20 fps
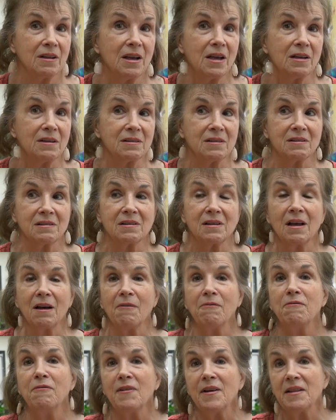It's
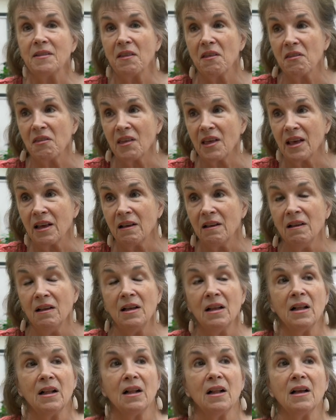a fun thing,
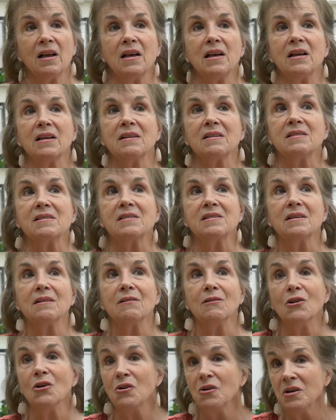it's a
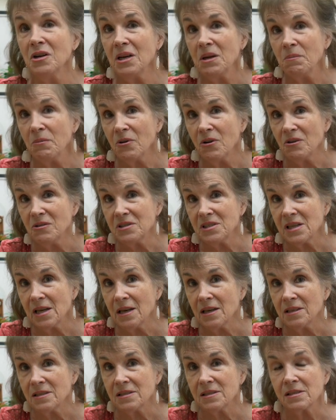learning
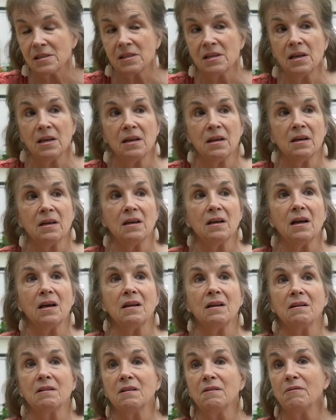process
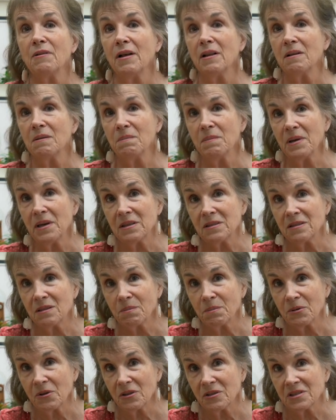and a
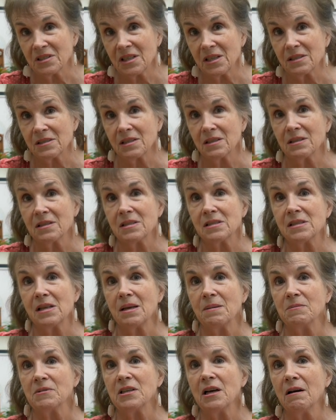developmental process at the
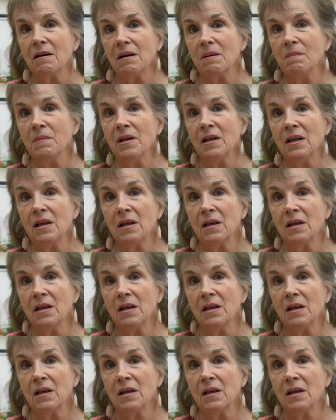same time.